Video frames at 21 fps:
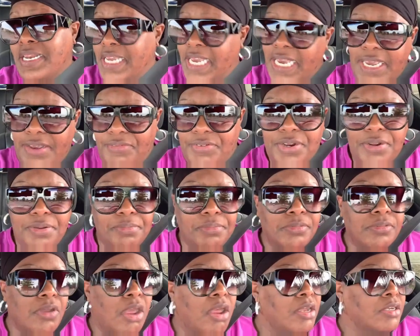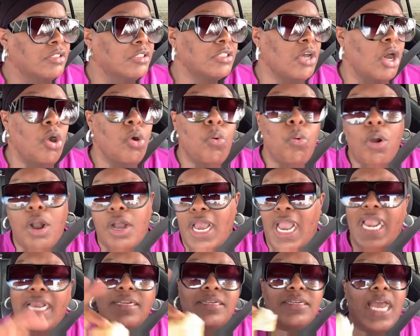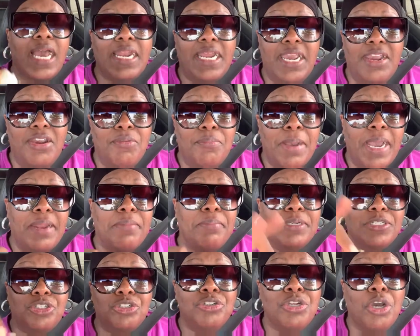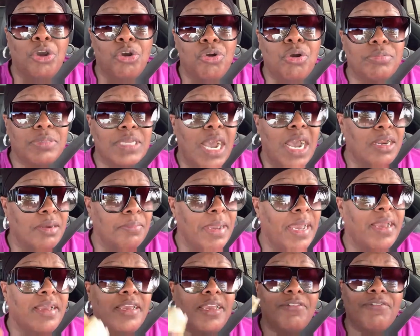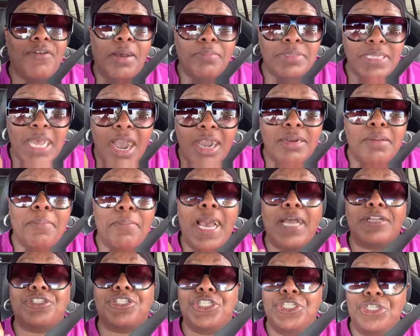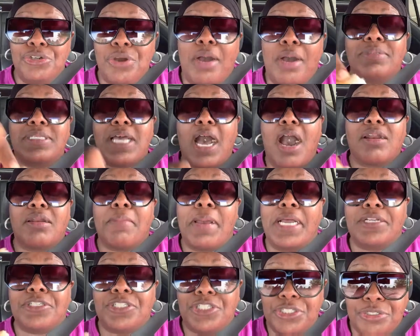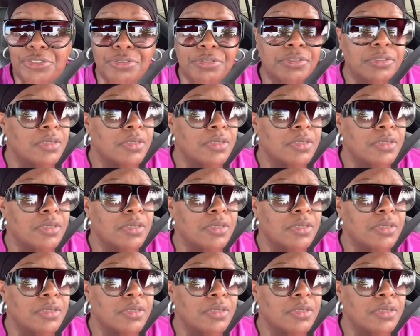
giving them. So, I, not everybody, but you know who I'm talking about. If I'm talking about you, I'm talking about you.